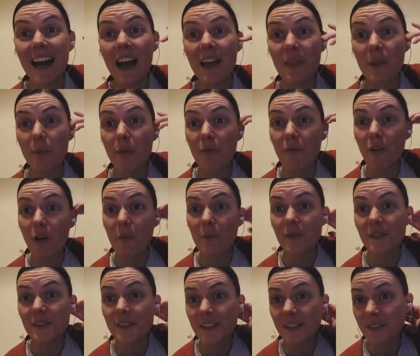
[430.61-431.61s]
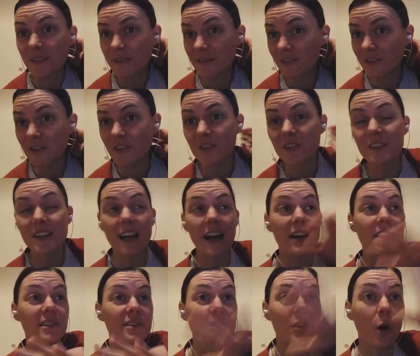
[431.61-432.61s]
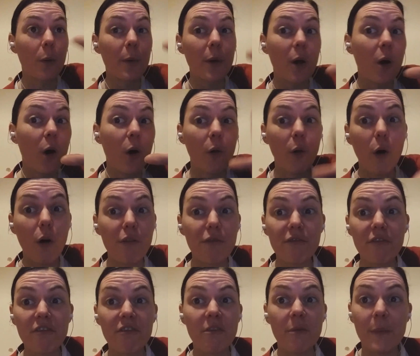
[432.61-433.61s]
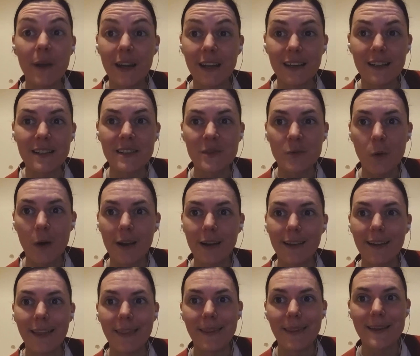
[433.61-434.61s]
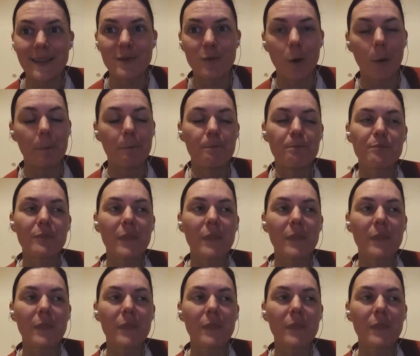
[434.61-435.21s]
And the performances just kind of top it all off for me as well in this one.